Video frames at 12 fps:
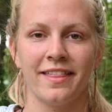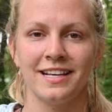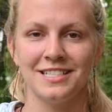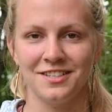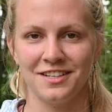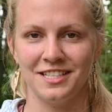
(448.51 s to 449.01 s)

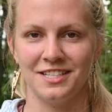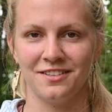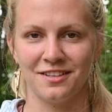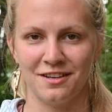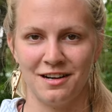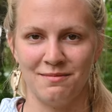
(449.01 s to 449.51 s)
things you can do
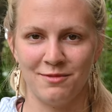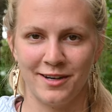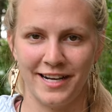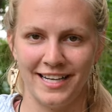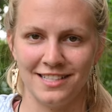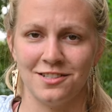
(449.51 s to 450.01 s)
in Grand
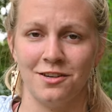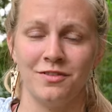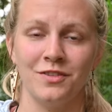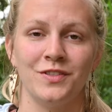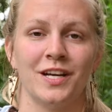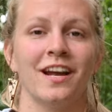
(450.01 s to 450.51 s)
Marais. So if
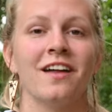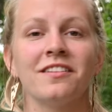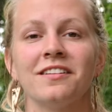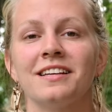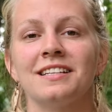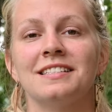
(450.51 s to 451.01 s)
you've done
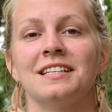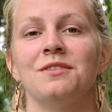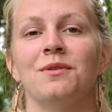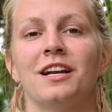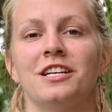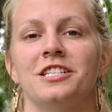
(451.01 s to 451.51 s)
other things that
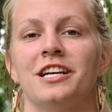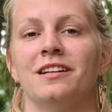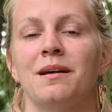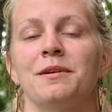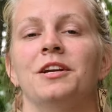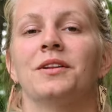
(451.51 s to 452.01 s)
you want to share,
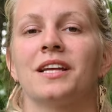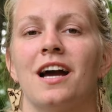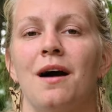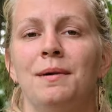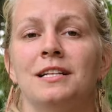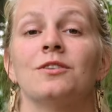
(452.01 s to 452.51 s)
let me know in the
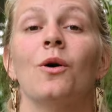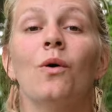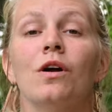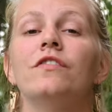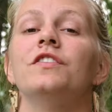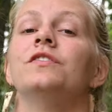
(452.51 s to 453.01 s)
comments,
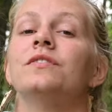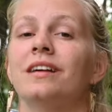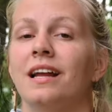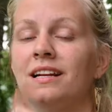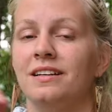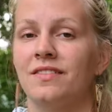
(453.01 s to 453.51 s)
or if you've
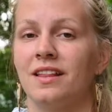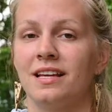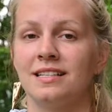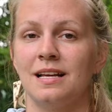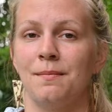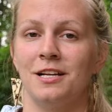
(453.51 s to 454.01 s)
done any of the
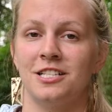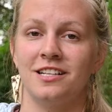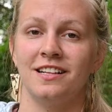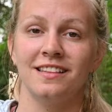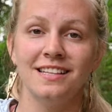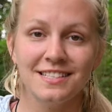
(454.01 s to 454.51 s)
things I
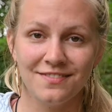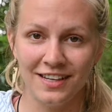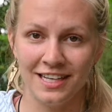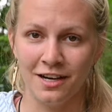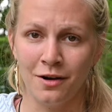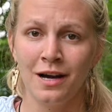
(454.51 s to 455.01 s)
mentioned in this
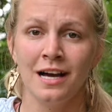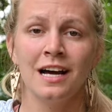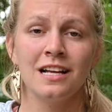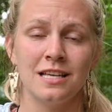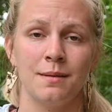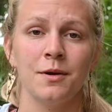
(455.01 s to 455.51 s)
video,
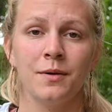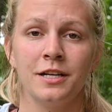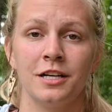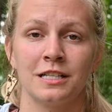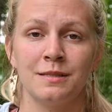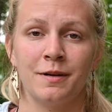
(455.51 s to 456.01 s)
tell me what
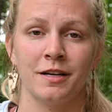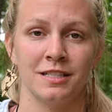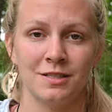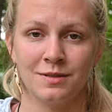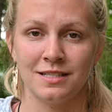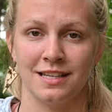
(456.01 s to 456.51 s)
your
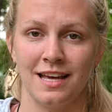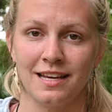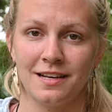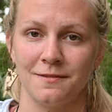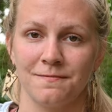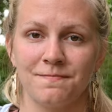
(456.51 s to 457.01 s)
experience was
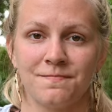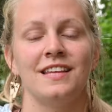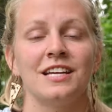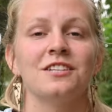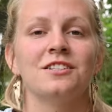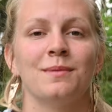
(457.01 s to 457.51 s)
like.
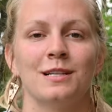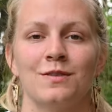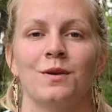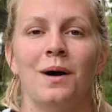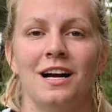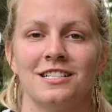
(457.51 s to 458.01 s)
Thank you so much
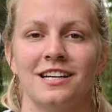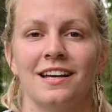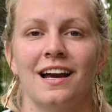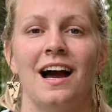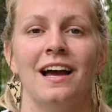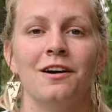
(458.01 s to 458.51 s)
for
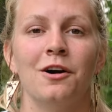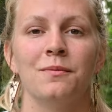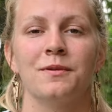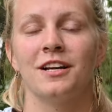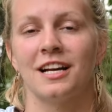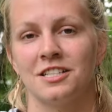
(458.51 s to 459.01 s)
watching. I
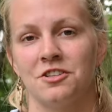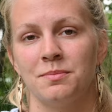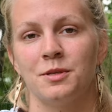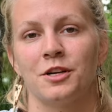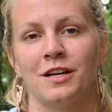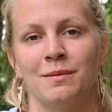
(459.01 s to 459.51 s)
hope your next
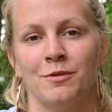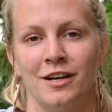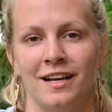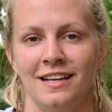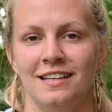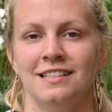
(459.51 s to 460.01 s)
trip to Grand
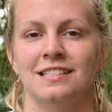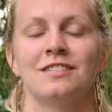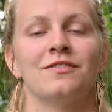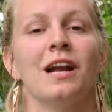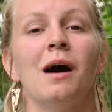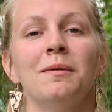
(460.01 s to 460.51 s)
Marais
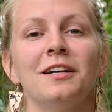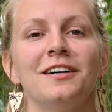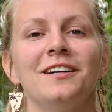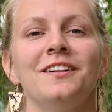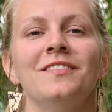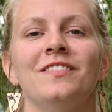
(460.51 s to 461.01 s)
is
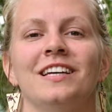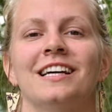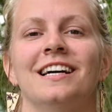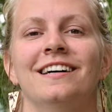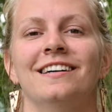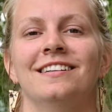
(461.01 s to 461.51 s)
phenomenal
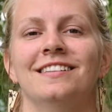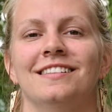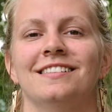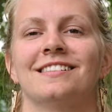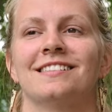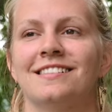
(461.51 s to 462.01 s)

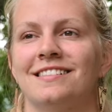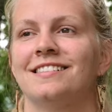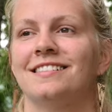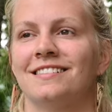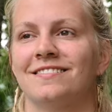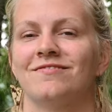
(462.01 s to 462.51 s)

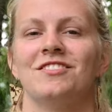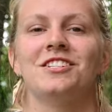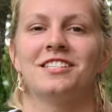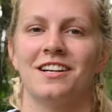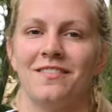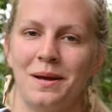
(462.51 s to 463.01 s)
because you
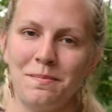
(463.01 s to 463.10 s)
deserve